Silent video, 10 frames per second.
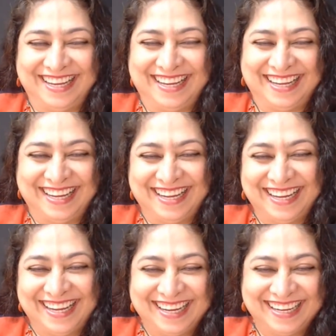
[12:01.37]

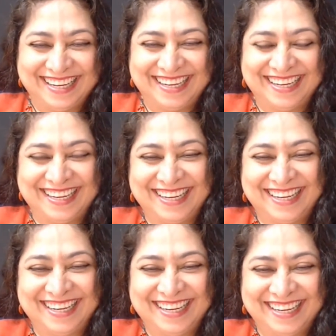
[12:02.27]

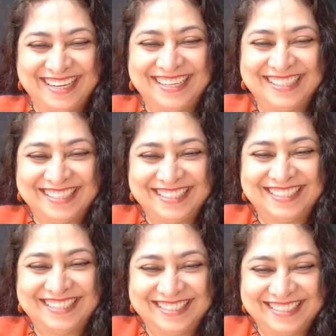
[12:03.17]

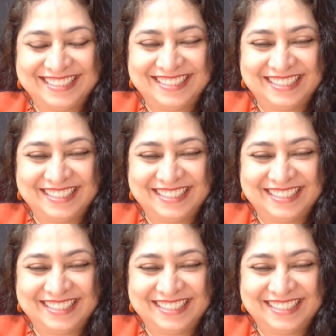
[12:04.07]
(silent)